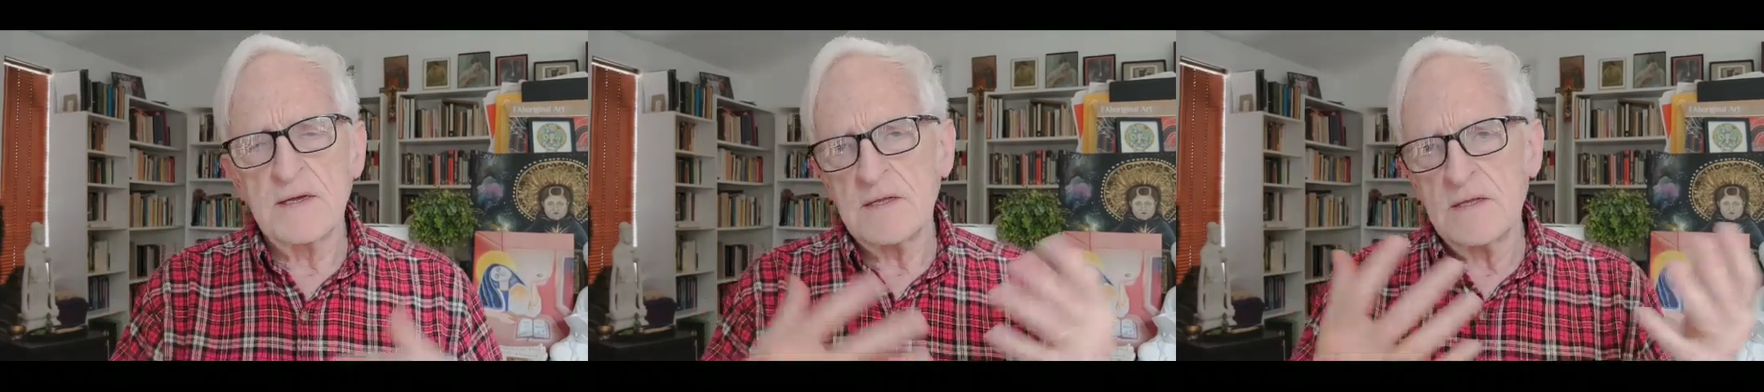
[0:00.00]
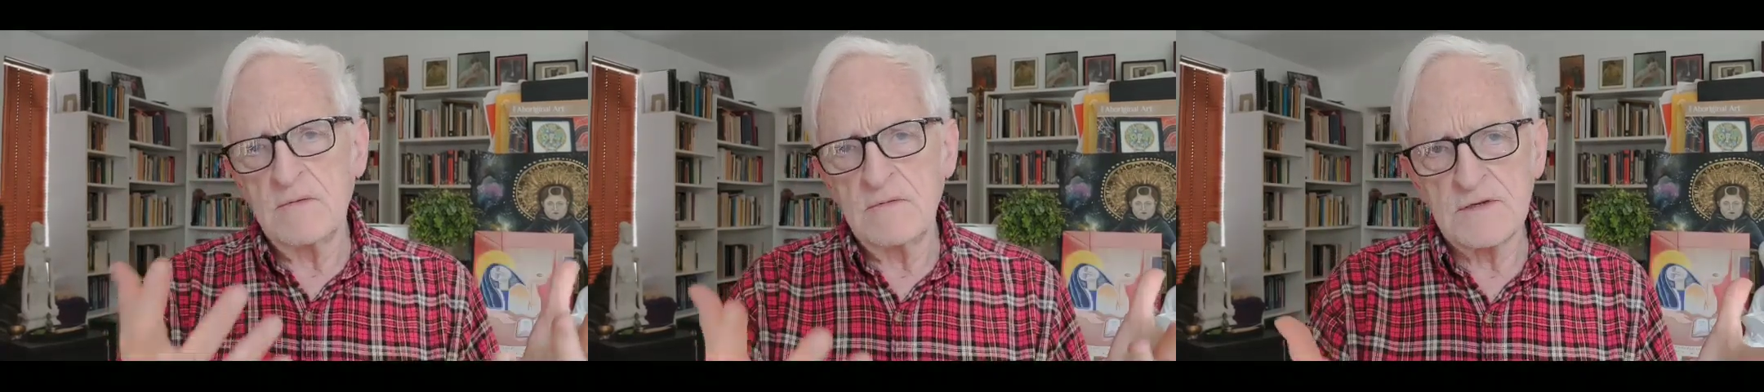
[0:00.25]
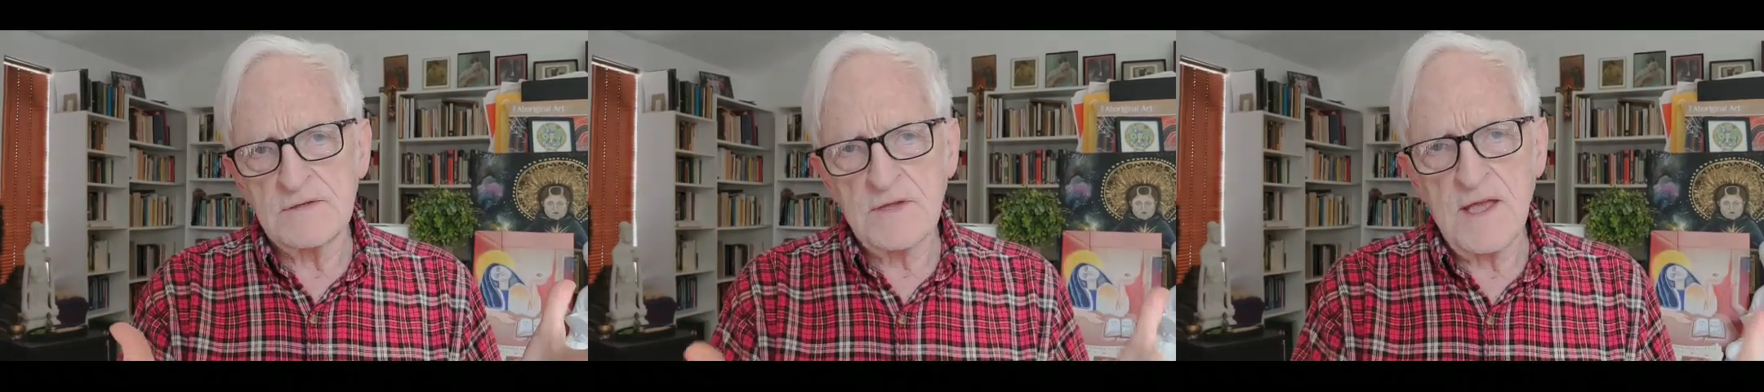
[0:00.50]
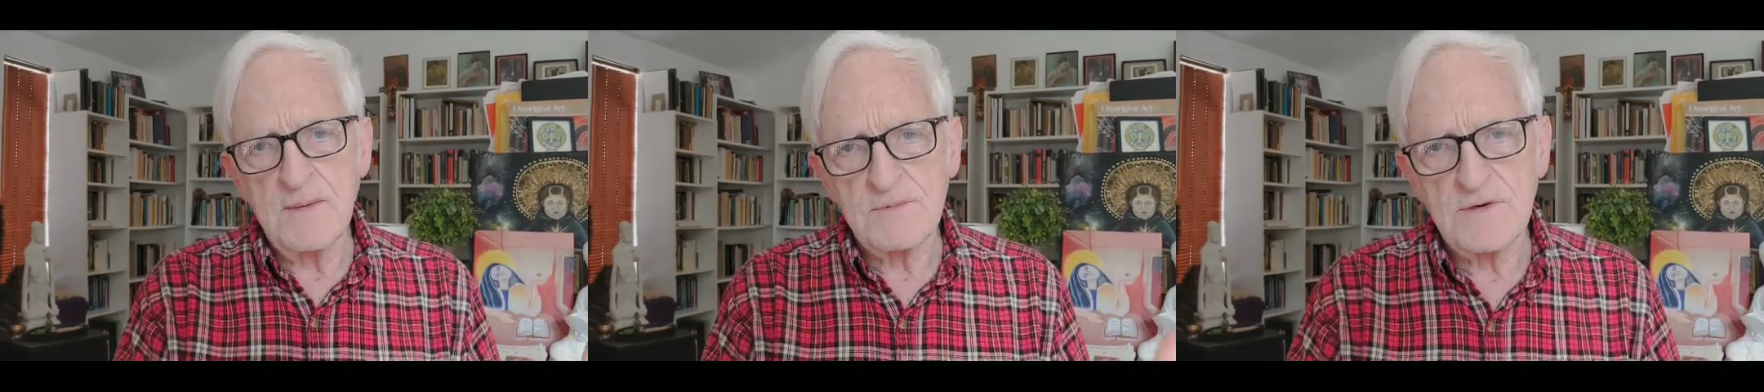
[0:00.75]
He was
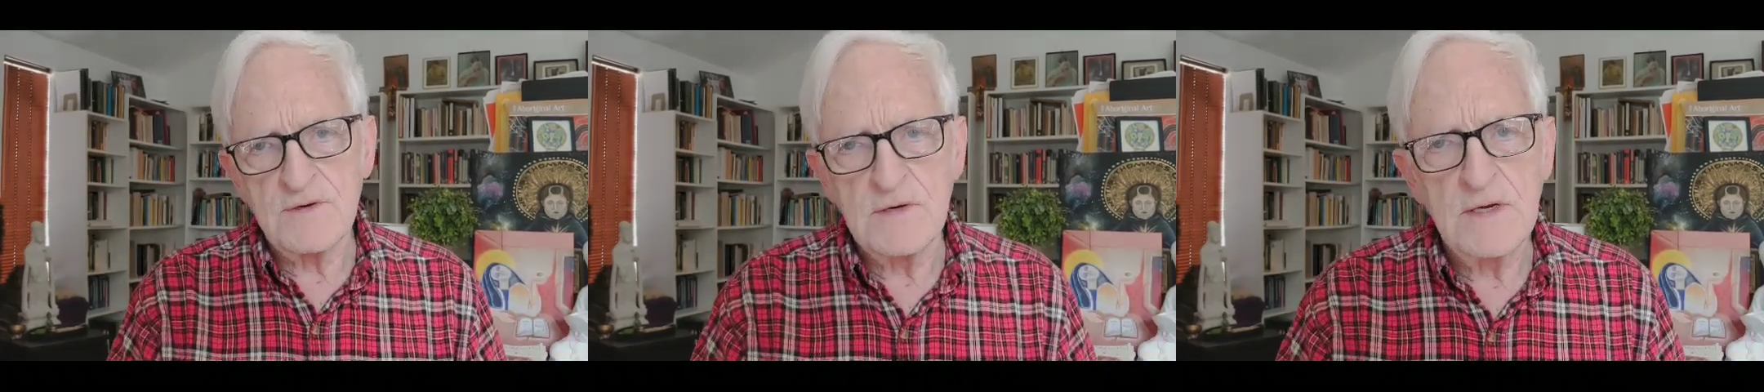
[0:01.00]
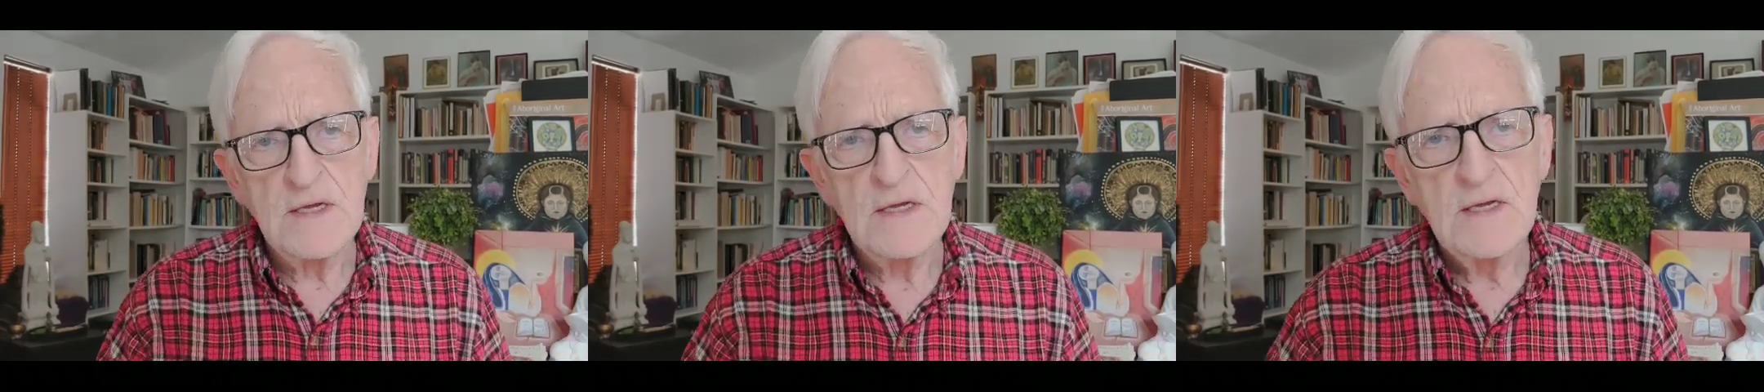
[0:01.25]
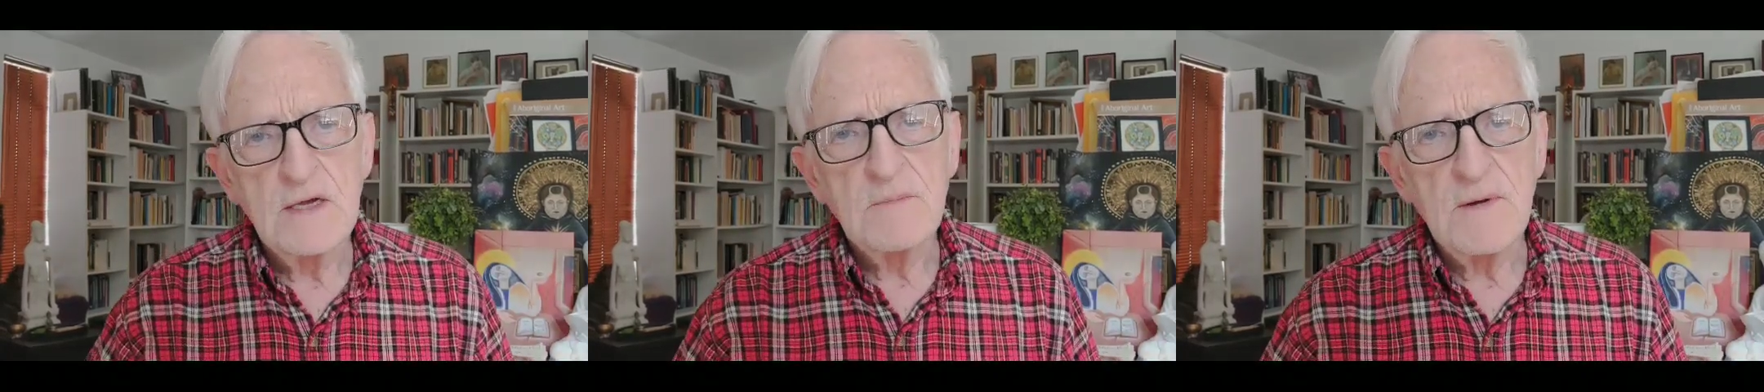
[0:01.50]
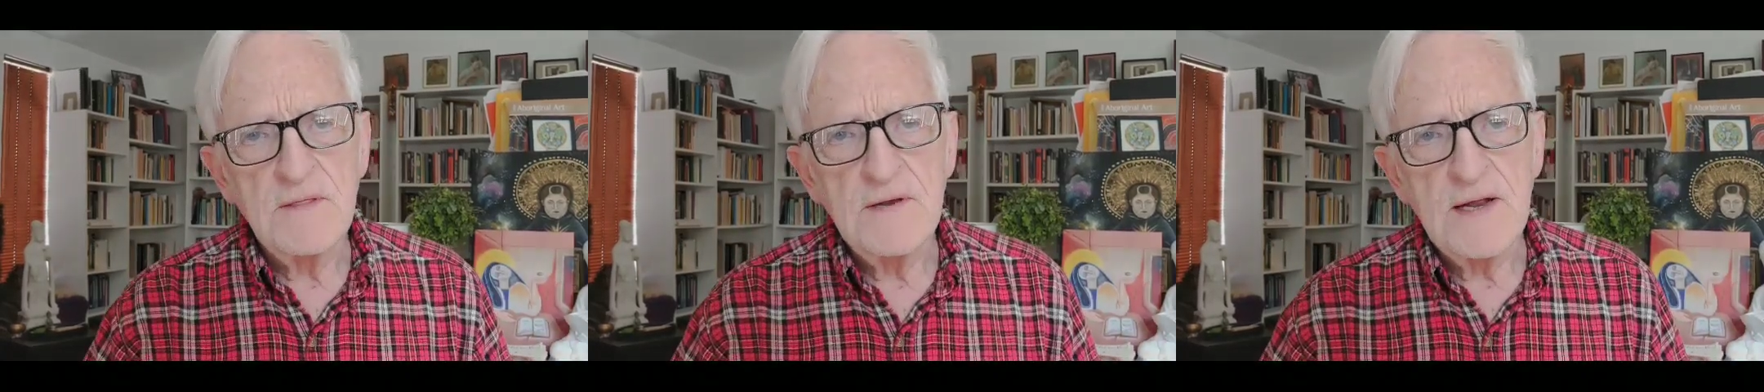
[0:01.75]
captured
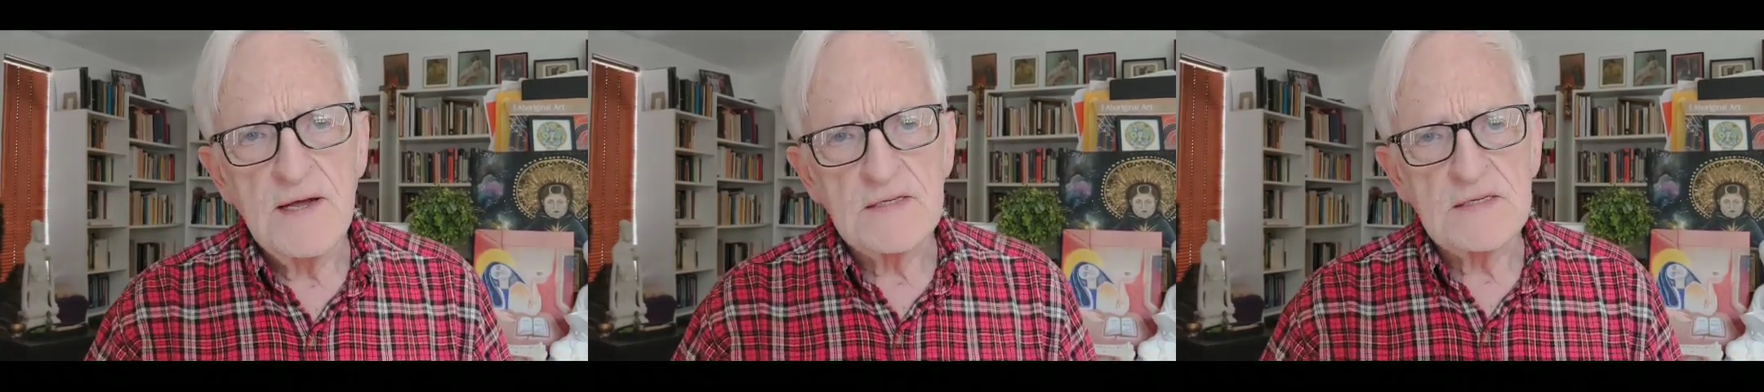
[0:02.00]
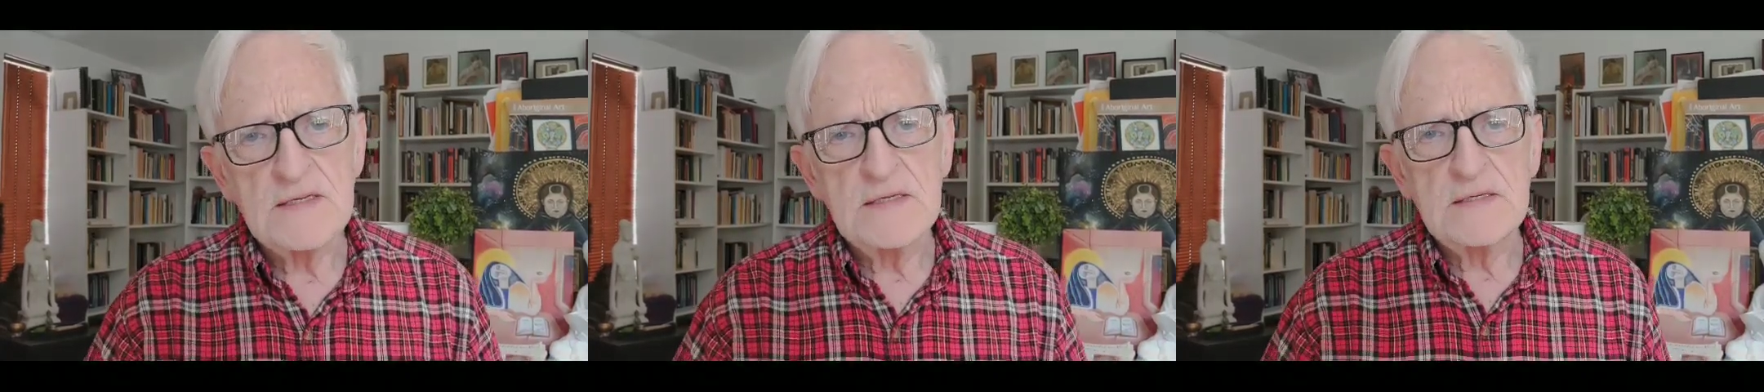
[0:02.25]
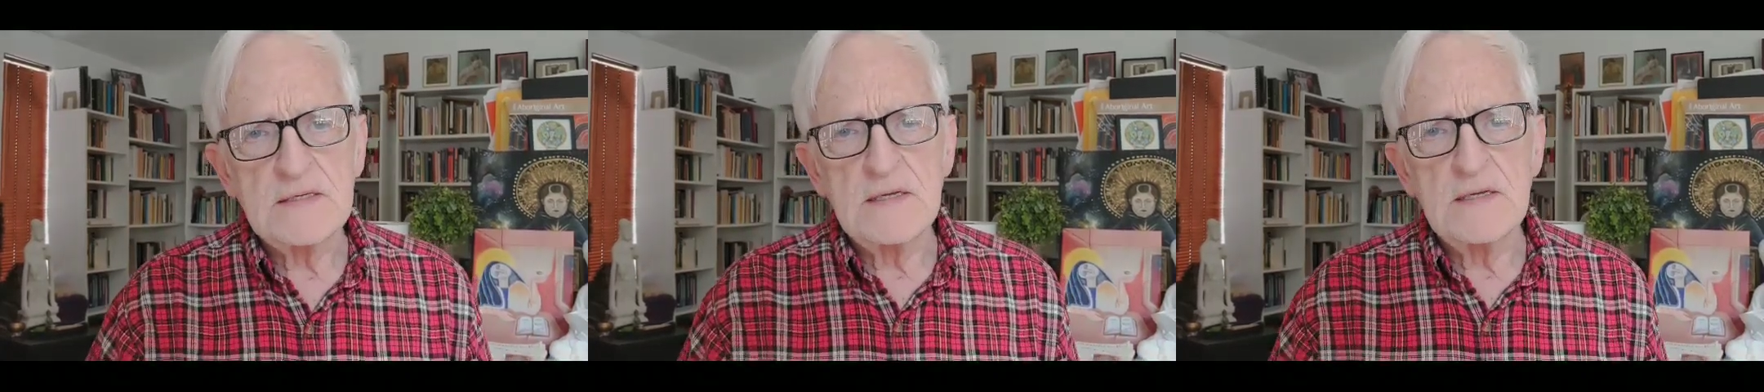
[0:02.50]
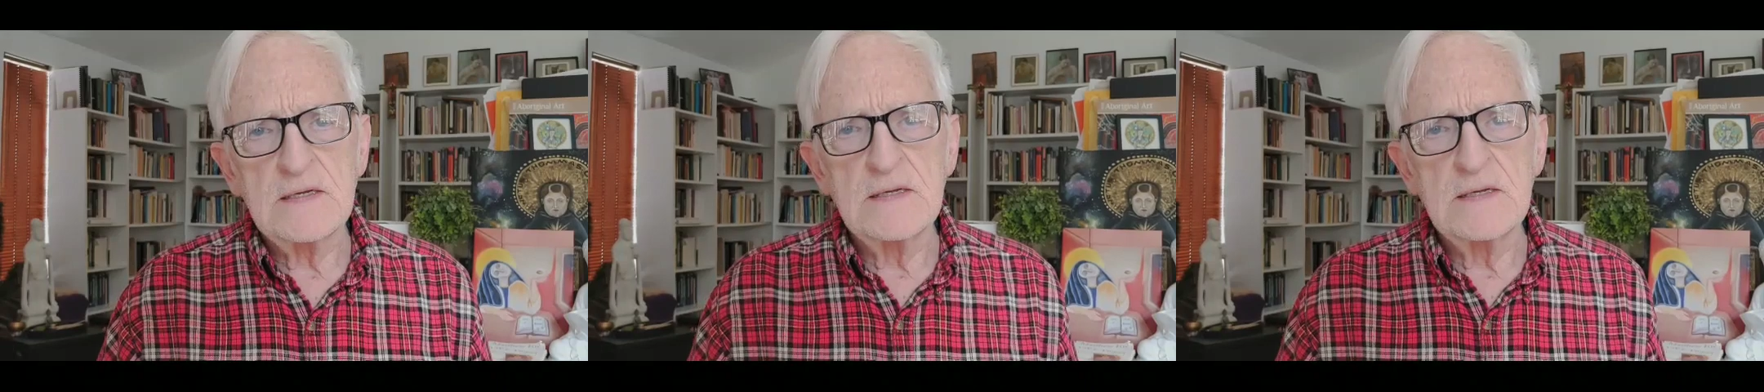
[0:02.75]
by the Nazis